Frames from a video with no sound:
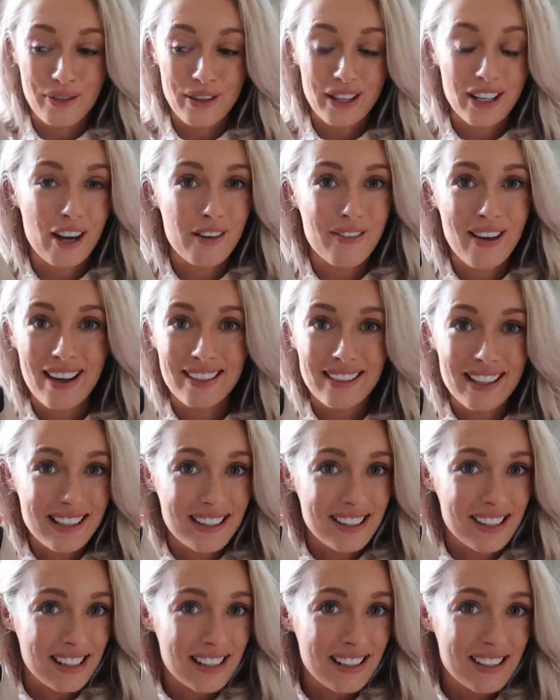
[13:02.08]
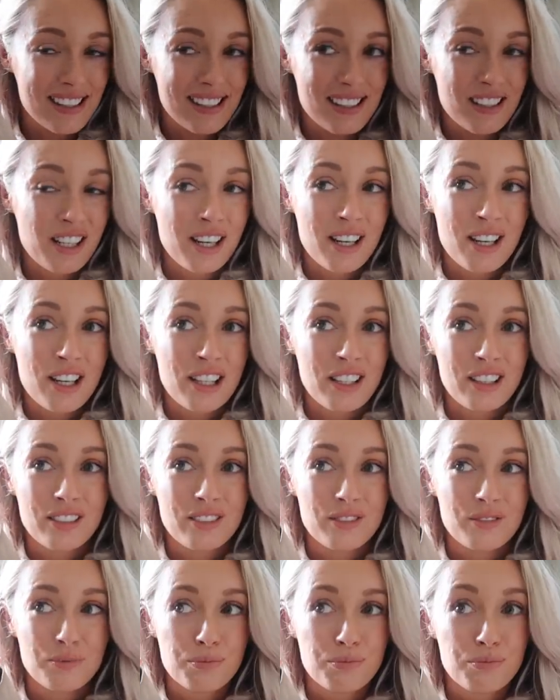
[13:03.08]
I think I've had these since
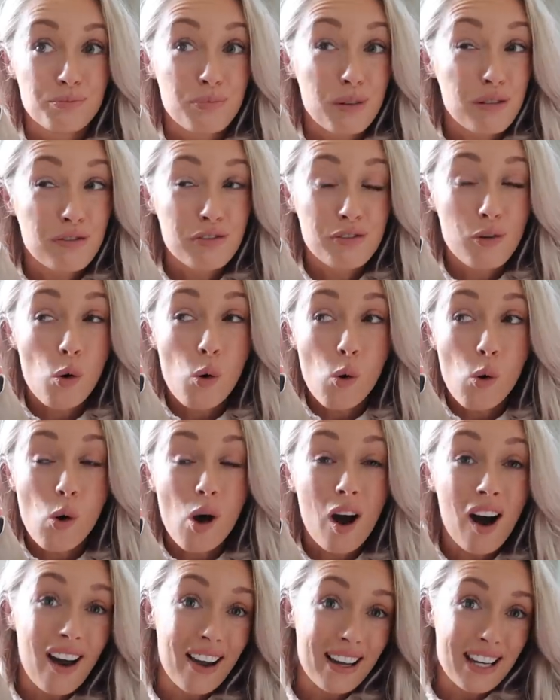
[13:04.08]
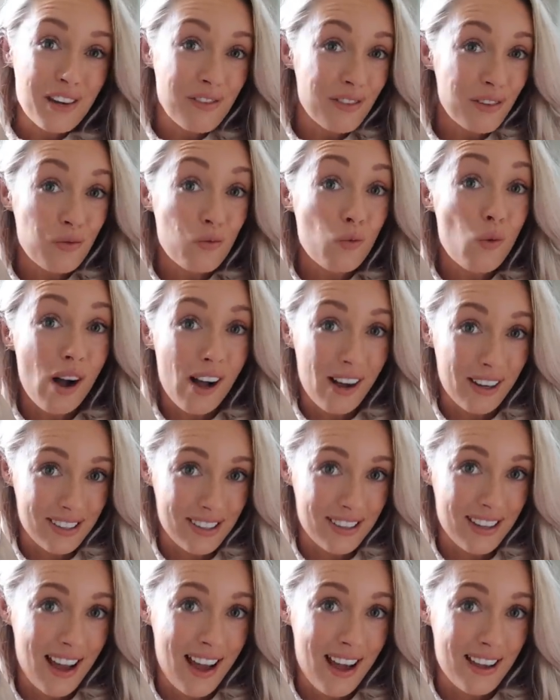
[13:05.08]
before I even
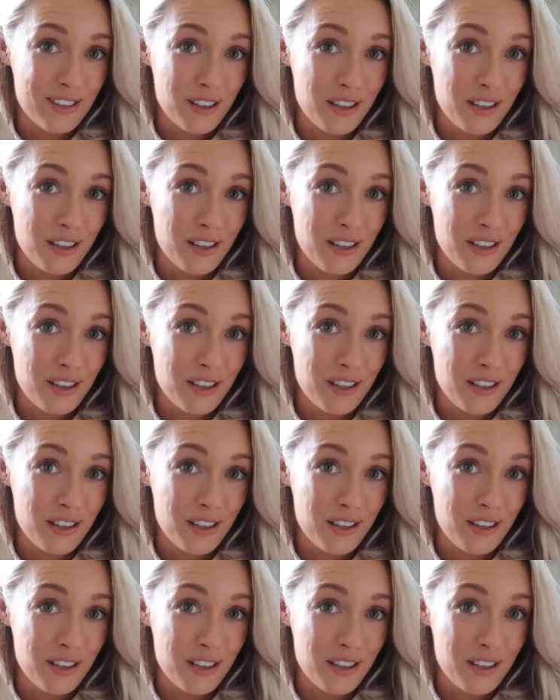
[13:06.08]
worked there,